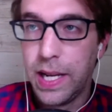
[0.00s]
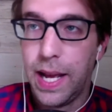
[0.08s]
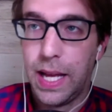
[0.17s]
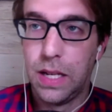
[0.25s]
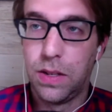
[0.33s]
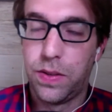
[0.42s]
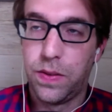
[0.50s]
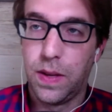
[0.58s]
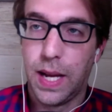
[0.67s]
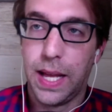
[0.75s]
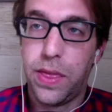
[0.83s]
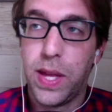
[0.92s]
And
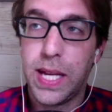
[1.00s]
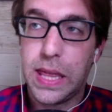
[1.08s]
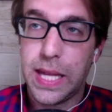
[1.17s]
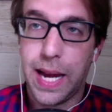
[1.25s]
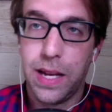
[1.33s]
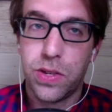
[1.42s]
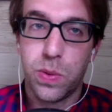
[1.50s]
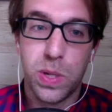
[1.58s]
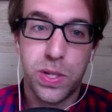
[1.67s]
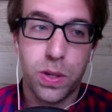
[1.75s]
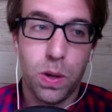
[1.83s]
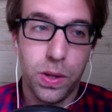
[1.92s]
I think that is a
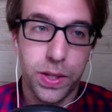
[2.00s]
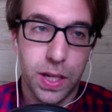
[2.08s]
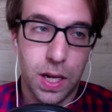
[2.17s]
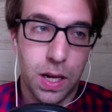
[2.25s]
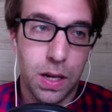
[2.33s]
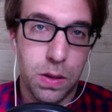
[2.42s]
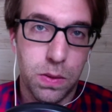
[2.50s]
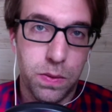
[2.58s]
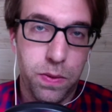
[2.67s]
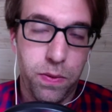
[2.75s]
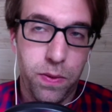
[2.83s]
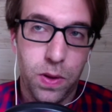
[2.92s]
result
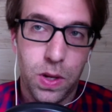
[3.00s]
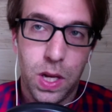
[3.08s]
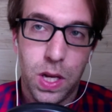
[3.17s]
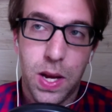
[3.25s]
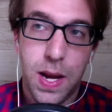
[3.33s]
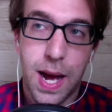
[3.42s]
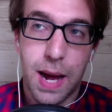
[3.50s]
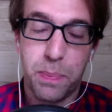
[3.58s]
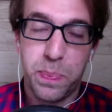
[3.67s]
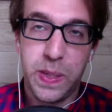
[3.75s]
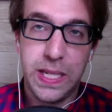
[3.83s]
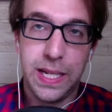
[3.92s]
of
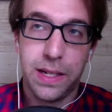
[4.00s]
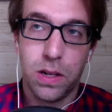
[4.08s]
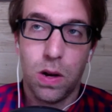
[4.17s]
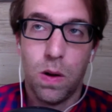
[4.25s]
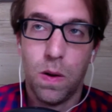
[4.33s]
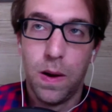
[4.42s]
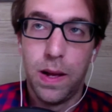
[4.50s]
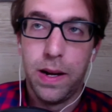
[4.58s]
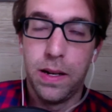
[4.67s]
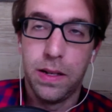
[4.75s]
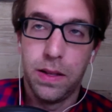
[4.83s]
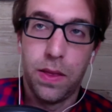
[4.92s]
not being
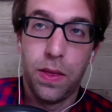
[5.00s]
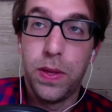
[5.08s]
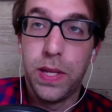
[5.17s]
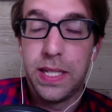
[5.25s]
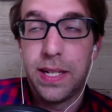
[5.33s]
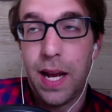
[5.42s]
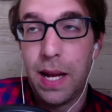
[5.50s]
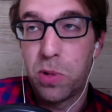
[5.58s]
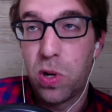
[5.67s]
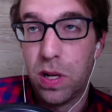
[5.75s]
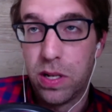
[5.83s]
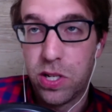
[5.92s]
on the time
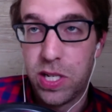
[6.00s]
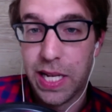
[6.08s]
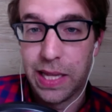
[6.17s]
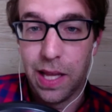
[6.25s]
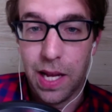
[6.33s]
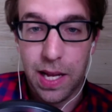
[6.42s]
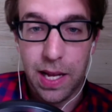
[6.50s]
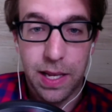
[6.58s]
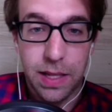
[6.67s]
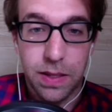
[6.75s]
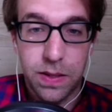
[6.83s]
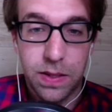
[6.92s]
crunch
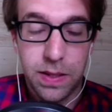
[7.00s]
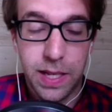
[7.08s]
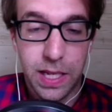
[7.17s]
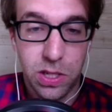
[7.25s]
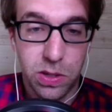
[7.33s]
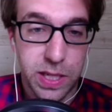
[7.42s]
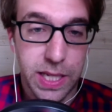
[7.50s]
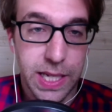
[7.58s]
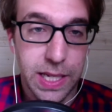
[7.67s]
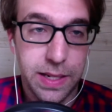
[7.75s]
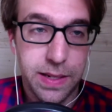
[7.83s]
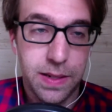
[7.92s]
deadlines that you
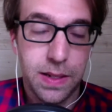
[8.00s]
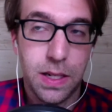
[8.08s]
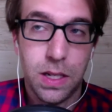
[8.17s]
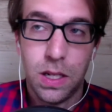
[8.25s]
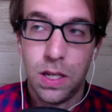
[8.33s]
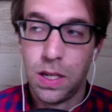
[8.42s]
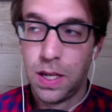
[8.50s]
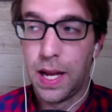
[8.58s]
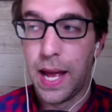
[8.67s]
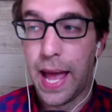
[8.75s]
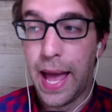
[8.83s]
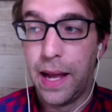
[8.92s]
get
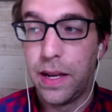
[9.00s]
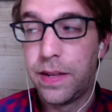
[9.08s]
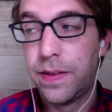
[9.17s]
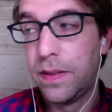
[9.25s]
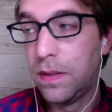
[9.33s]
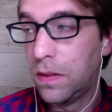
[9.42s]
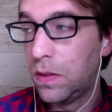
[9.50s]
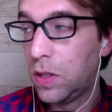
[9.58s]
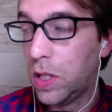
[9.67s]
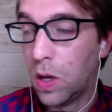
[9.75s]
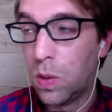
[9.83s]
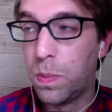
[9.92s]
at,
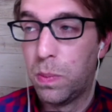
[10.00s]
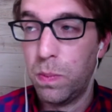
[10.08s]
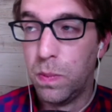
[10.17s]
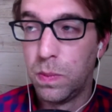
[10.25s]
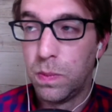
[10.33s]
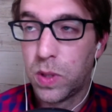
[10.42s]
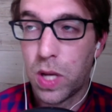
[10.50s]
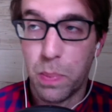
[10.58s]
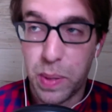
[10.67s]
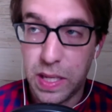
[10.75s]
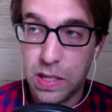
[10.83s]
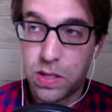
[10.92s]

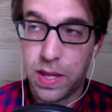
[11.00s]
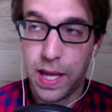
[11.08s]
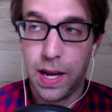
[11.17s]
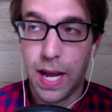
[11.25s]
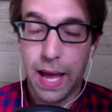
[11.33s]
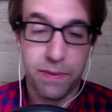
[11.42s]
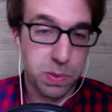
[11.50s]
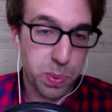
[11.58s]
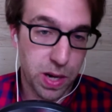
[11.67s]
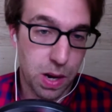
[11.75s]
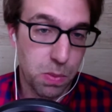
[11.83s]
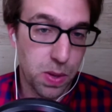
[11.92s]
companies that have to put
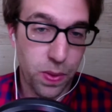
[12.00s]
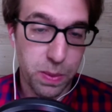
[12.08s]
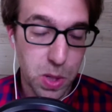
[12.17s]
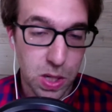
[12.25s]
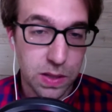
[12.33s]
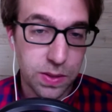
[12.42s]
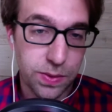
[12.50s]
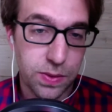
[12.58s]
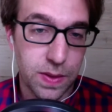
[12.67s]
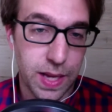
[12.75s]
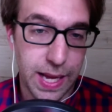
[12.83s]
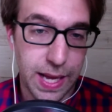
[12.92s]
out monthly books,
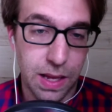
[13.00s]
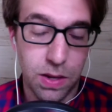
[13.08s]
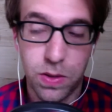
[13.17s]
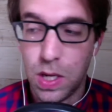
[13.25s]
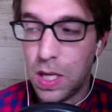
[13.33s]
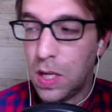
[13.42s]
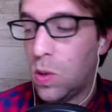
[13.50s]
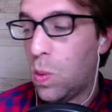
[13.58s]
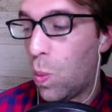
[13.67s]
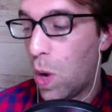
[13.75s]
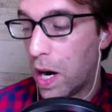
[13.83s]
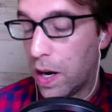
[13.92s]
and
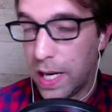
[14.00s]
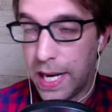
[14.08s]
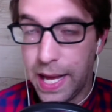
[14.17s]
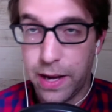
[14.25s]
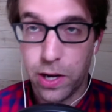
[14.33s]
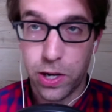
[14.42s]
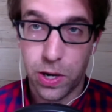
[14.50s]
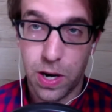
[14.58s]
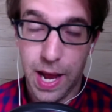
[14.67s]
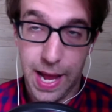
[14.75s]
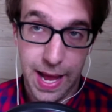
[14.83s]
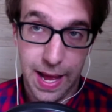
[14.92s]
where an editor
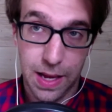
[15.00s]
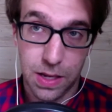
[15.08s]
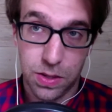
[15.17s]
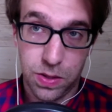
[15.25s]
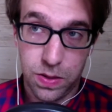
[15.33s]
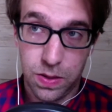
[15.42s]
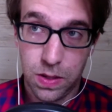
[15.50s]
has,